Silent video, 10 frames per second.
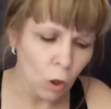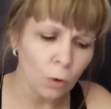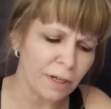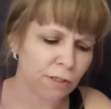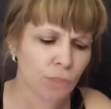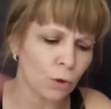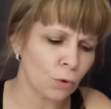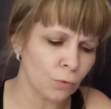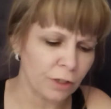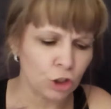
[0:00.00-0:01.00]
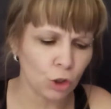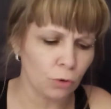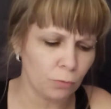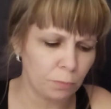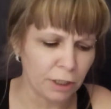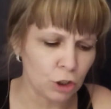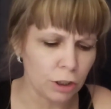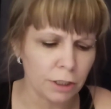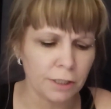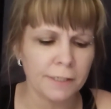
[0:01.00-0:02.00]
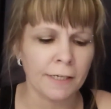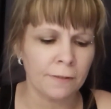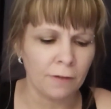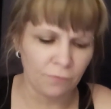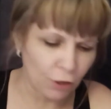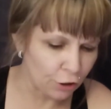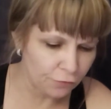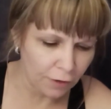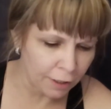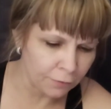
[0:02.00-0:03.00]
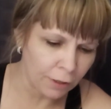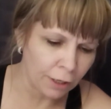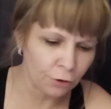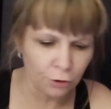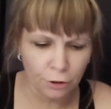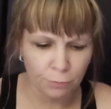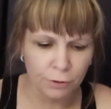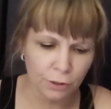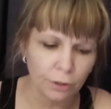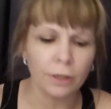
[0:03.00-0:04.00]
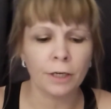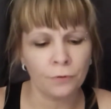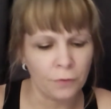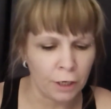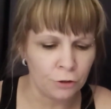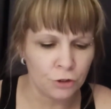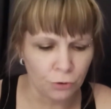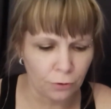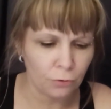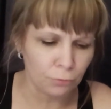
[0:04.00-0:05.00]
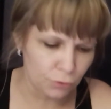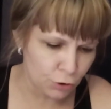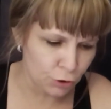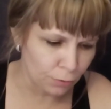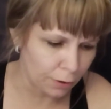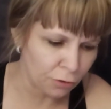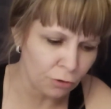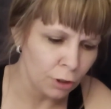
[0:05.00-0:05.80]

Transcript: Okay, so they showed pictures and they verified that Kirk was Kirk and that Judith was Judith.